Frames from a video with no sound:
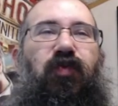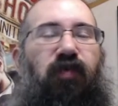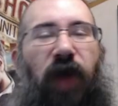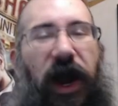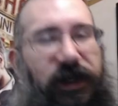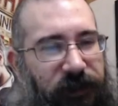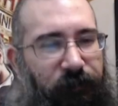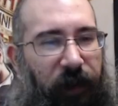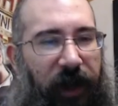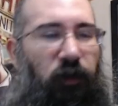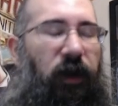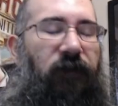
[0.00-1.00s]
rides his
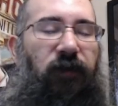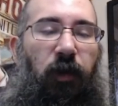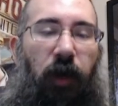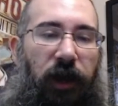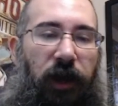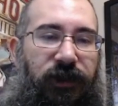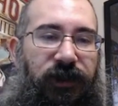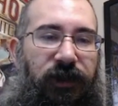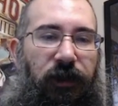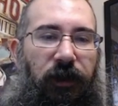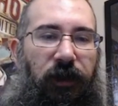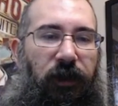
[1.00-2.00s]
bike wherever he wants.
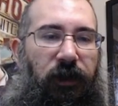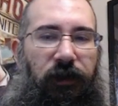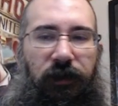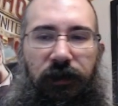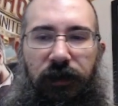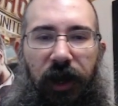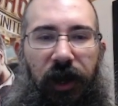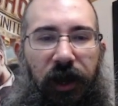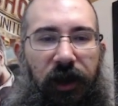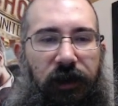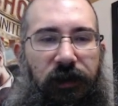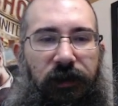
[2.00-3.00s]

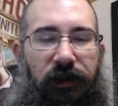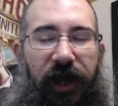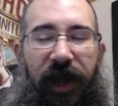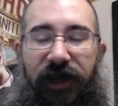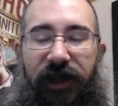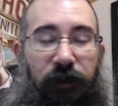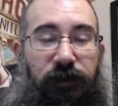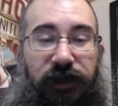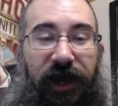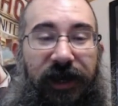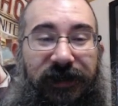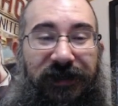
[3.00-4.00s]
Uh, hate those
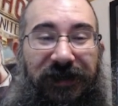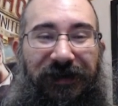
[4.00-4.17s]
guys.